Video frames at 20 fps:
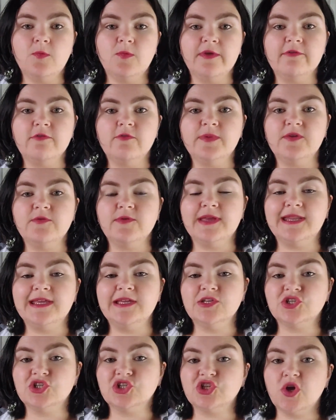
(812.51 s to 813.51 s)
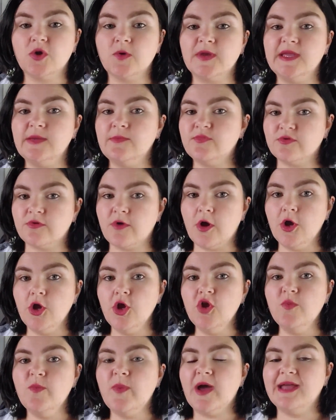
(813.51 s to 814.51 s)
we will be reading Sorry
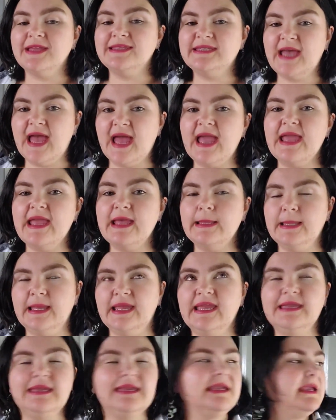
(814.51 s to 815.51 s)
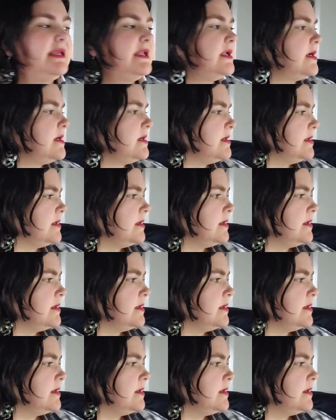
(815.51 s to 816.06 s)
Bro by Taylene